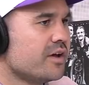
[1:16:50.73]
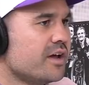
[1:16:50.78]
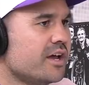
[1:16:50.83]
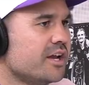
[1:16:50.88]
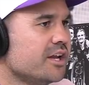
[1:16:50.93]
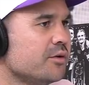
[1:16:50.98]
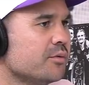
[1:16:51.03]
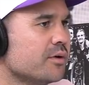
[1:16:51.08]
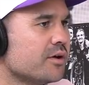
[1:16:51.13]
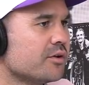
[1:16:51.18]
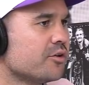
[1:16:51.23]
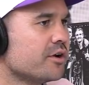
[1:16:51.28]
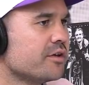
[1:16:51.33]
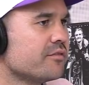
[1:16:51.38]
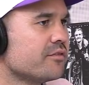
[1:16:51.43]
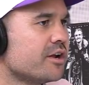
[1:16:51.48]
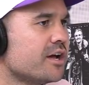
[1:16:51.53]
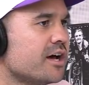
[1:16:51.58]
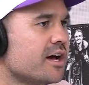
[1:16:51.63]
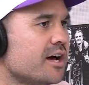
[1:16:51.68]
anyone, not
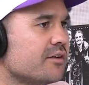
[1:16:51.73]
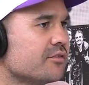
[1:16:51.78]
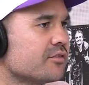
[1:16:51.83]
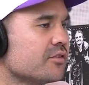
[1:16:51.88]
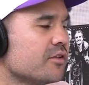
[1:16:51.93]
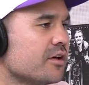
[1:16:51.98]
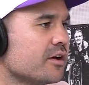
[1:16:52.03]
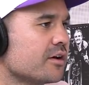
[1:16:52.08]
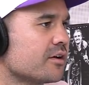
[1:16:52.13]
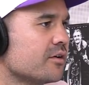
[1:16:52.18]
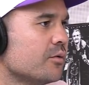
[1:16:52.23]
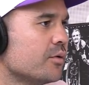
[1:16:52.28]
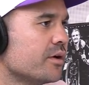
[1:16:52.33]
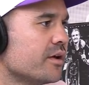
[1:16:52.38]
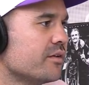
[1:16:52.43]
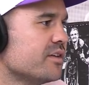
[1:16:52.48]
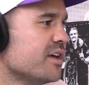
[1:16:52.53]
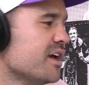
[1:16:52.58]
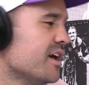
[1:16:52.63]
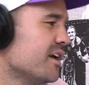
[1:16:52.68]
even halves or
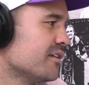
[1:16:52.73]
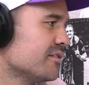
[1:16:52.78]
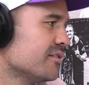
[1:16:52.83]
whatever. Yeah,